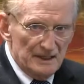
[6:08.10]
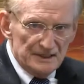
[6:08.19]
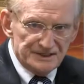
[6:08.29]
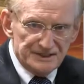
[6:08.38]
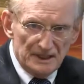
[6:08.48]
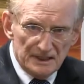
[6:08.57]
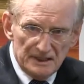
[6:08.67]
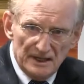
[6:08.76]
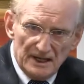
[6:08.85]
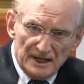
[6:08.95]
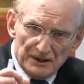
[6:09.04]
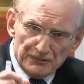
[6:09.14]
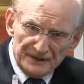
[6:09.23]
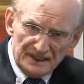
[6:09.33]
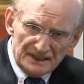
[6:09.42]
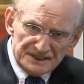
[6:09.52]
stuck. And
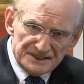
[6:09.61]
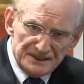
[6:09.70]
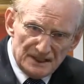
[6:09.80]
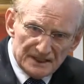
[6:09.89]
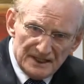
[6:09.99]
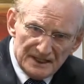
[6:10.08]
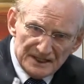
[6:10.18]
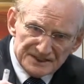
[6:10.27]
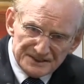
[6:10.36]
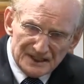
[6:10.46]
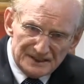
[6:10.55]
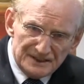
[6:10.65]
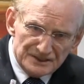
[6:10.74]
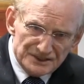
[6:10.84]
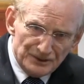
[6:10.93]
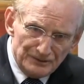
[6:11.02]
when they get stuck, it's not the
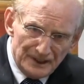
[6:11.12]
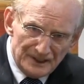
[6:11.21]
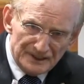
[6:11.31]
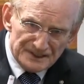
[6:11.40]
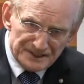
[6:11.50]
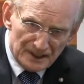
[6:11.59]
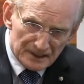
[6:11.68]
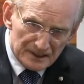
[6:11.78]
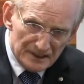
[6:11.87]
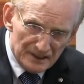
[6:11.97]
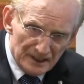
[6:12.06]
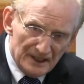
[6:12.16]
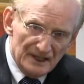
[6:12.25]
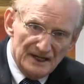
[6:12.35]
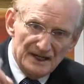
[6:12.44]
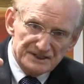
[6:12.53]
stone getting stuck.
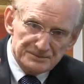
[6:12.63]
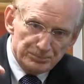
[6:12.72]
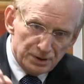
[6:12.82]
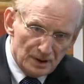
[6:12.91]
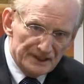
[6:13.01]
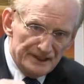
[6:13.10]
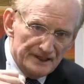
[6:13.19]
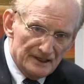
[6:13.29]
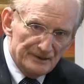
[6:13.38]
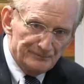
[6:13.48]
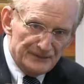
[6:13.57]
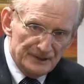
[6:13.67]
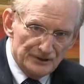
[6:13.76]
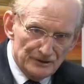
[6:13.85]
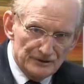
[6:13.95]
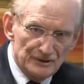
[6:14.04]
It's plugging up the
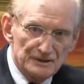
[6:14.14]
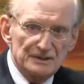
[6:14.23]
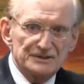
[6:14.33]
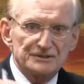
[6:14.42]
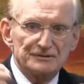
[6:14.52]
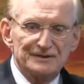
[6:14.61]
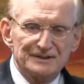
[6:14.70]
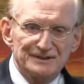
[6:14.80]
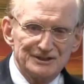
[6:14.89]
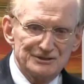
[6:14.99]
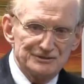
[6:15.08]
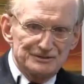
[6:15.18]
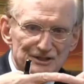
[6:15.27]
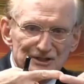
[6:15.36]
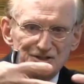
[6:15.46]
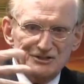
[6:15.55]
ureter so the
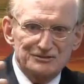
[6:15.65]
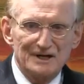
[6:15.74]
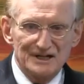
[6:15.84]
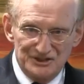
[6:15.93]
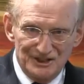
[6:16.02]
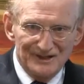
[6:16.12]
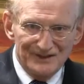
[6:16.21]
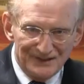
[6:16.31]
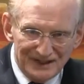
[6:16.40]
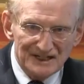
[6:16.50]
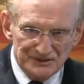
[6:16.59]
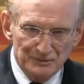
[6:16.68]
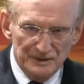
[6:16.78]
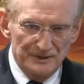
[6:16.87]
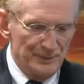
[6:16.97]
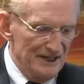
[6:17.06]
tissues stretch. That's
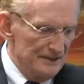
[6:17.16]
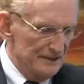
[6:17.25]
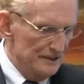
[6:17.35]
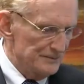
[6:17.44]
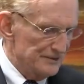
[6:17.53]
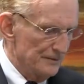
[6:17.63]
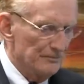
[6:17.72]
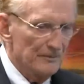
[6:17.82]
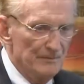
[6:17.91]
where the pain comes from.